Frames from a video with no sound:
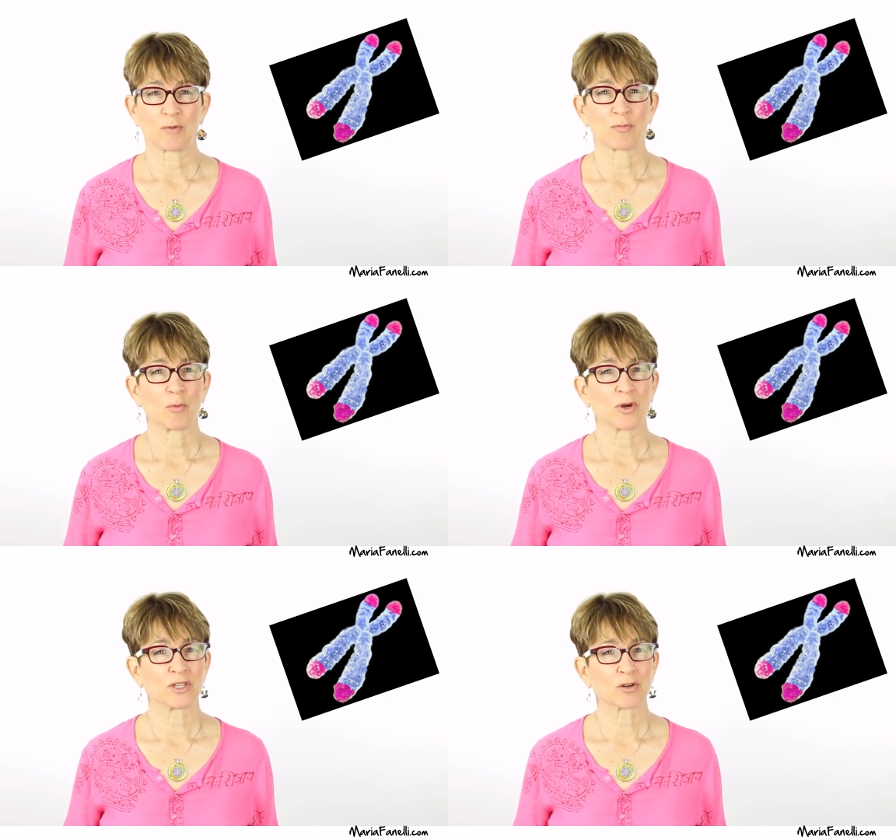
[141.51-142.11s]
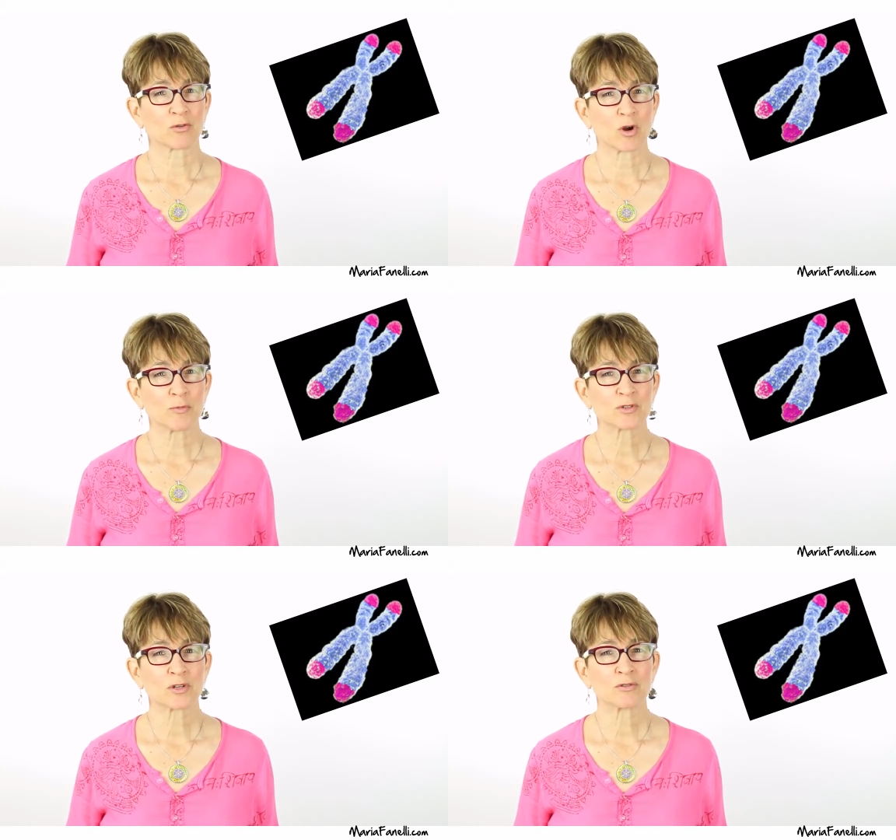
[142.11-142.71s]
But when the
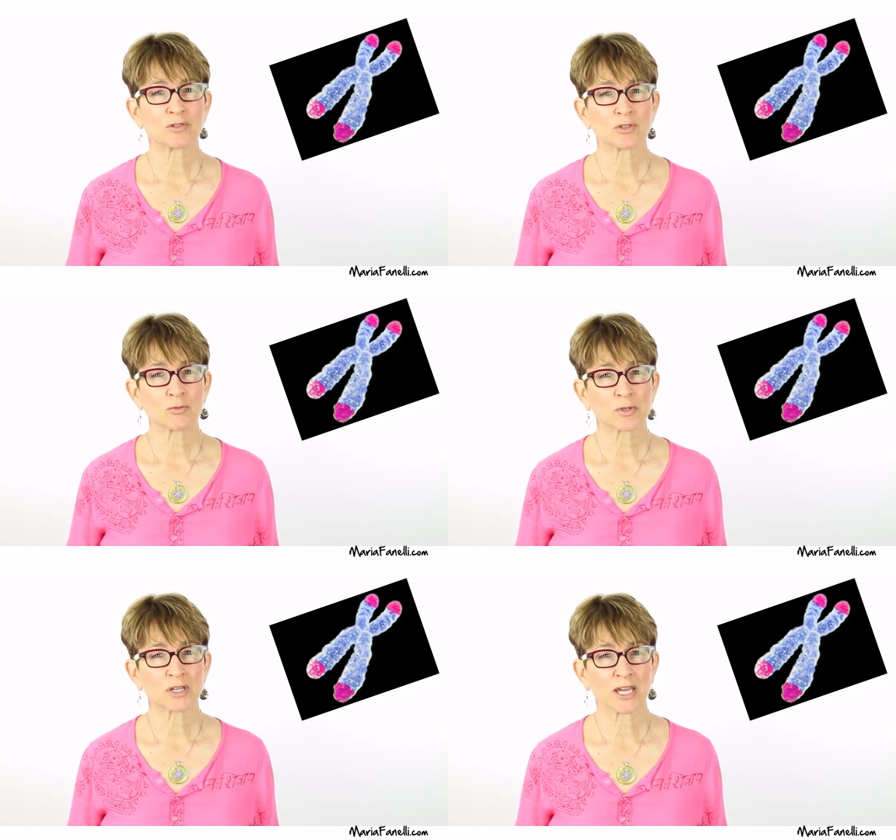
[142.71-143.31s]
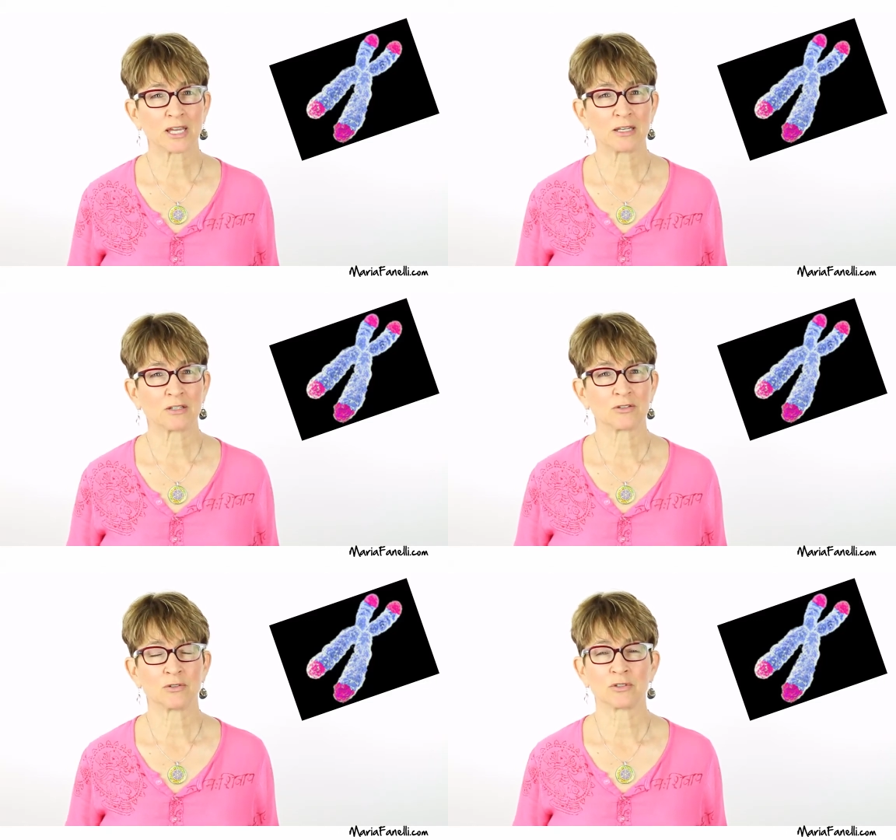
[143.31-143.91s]
chromosomes
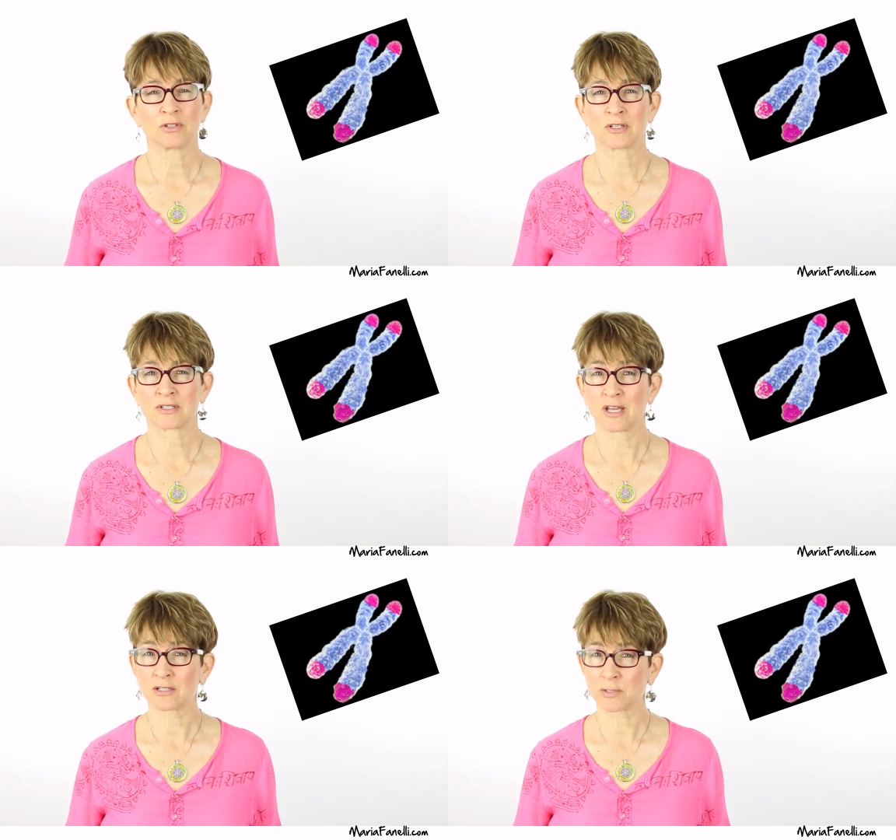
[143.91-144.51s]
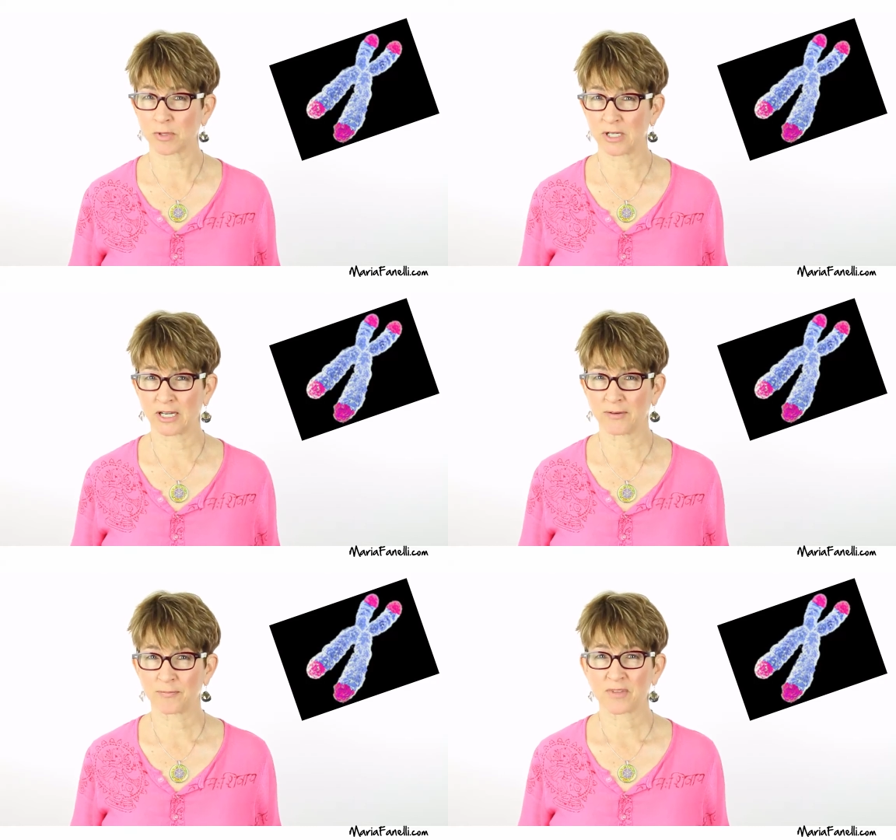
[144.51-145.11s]
duplicate due to the cell
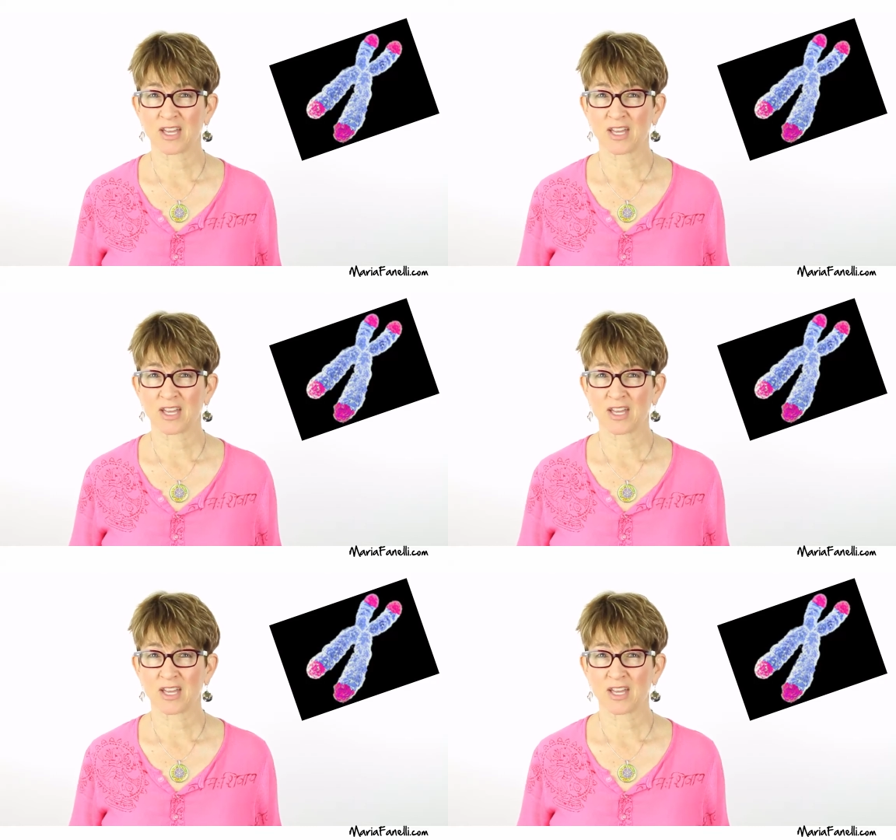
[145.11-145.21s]
splitting,